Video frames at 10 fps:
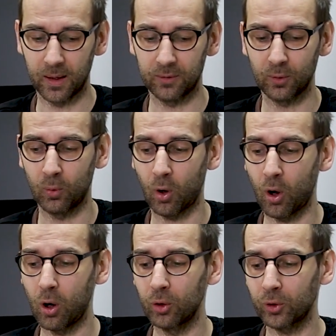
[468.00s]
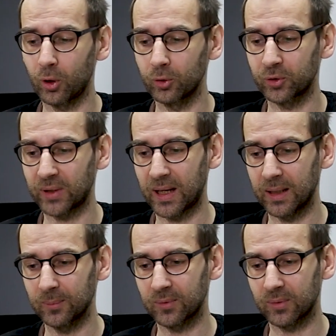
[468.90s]
So old
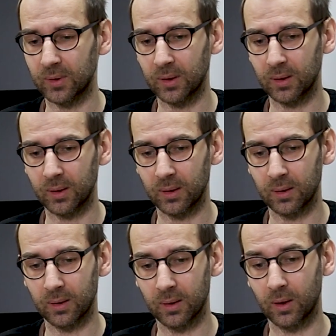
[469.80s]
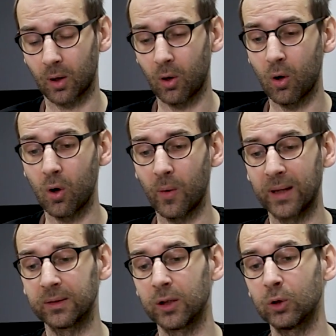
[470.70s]
times.
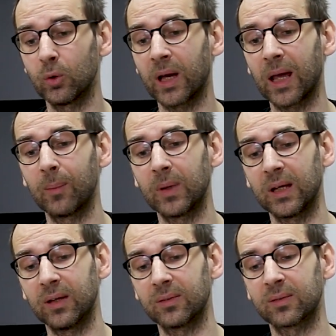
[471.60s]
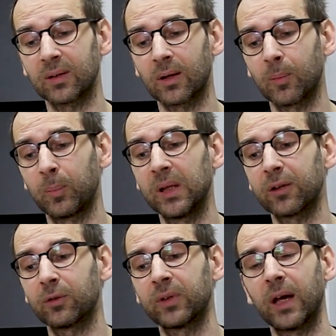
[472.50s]
And the new game is Pillars of the